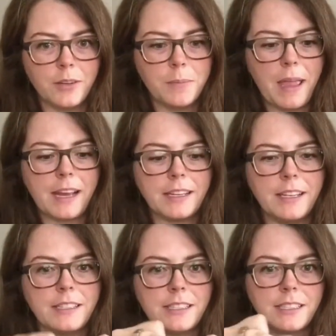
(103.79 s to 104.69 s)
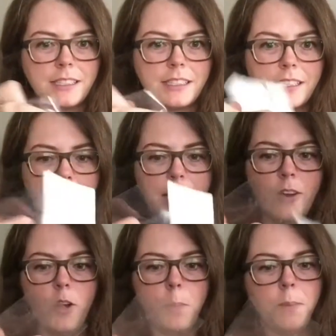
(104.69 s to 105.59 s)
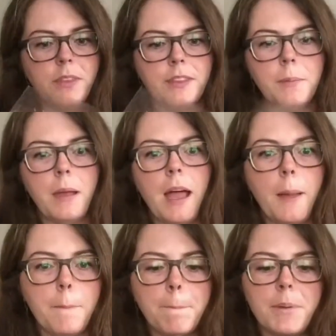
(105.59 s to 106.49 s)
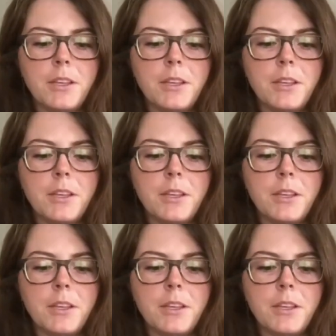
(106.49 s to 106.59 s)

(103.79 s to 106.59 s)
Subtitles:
your magnets and open them up.